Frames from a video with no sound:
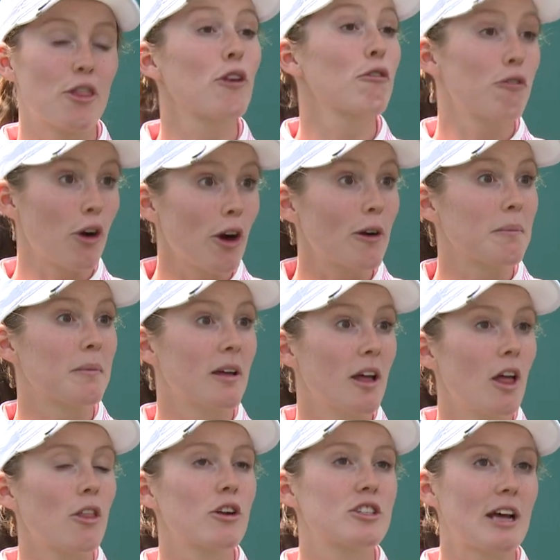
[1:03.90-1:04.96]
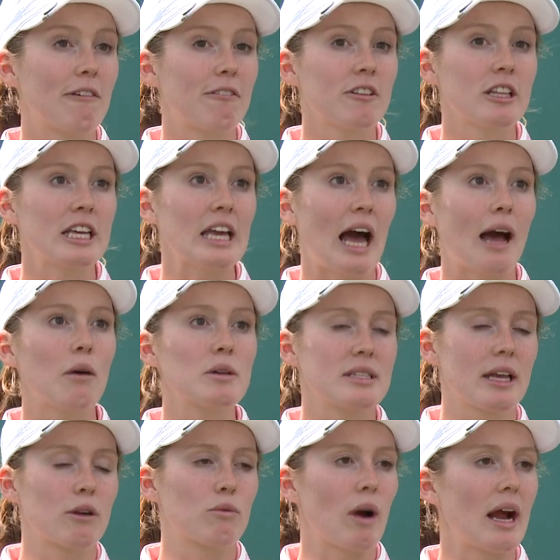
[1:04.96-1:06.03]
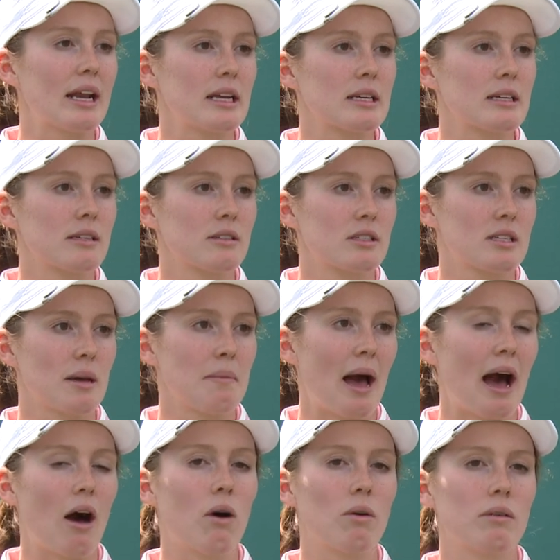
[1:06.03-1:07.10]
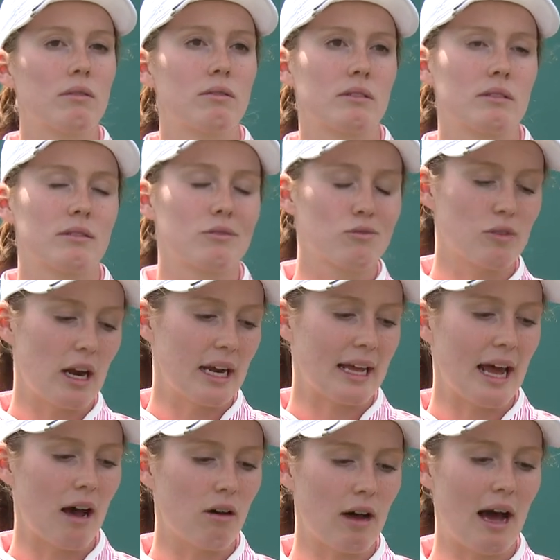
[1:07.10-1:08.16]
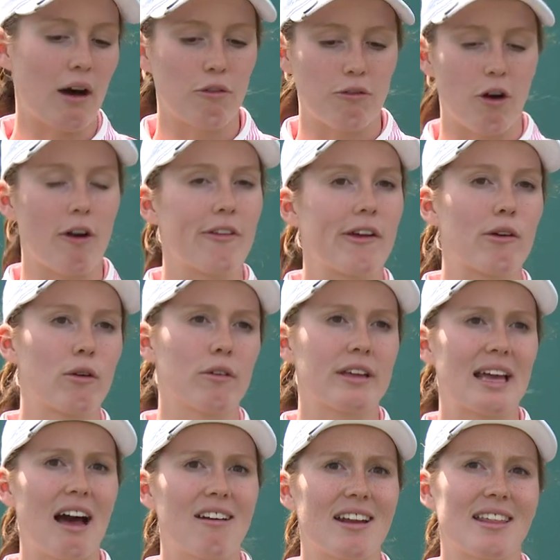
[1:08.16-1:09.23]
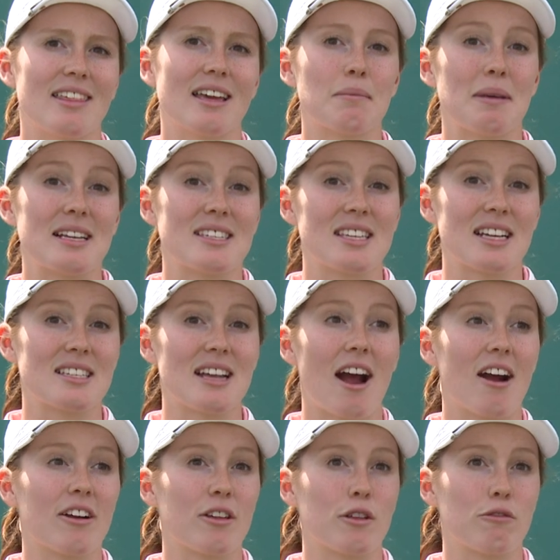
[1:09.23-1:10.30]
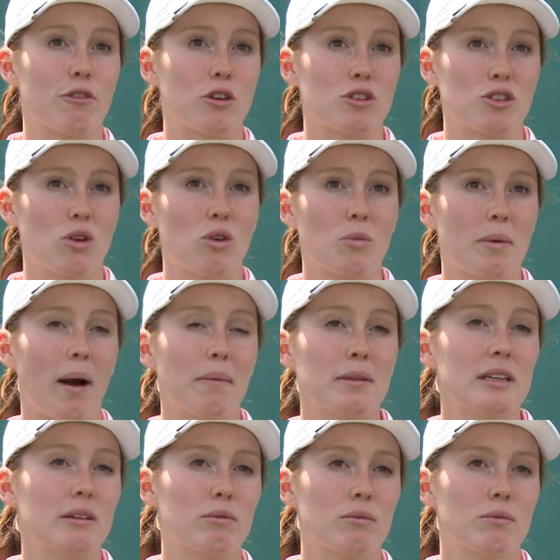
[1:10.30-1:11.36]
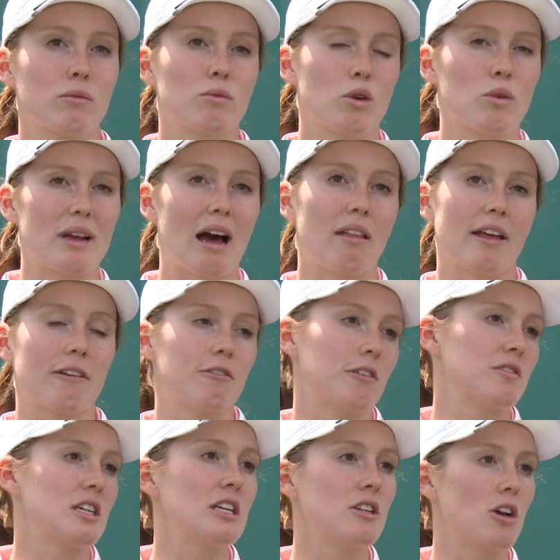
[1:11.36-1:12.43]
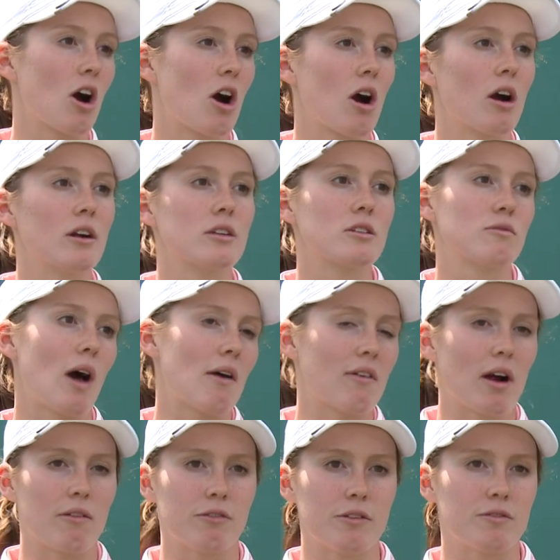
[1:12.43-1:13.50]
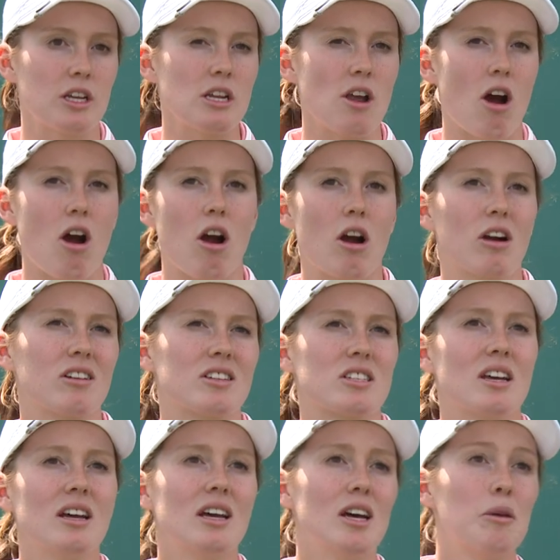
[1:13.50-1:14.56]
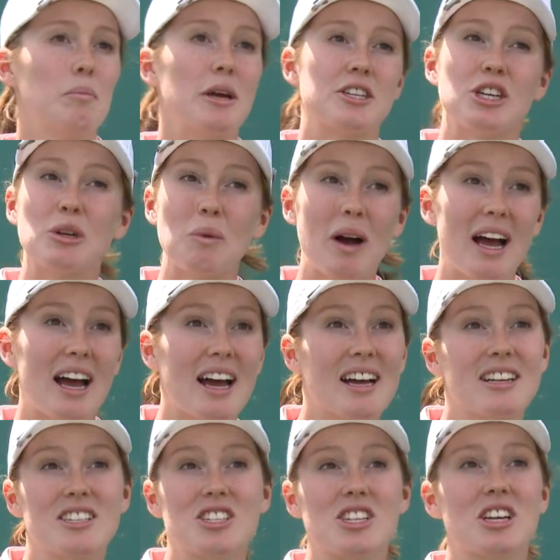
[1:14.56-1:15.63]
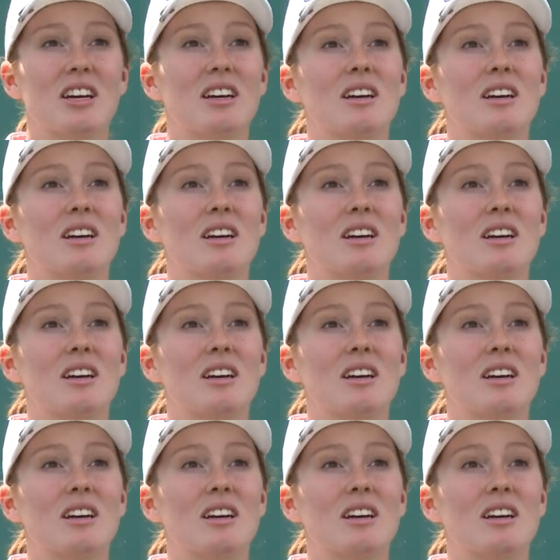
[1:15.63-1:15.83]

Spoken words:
They're firm. They're definitely, I was like writing out how far they're rolling out, and I think my 6-iron on the first hole probably rolled out like 15 yards, 5-iron 15 yards, pitching wedge,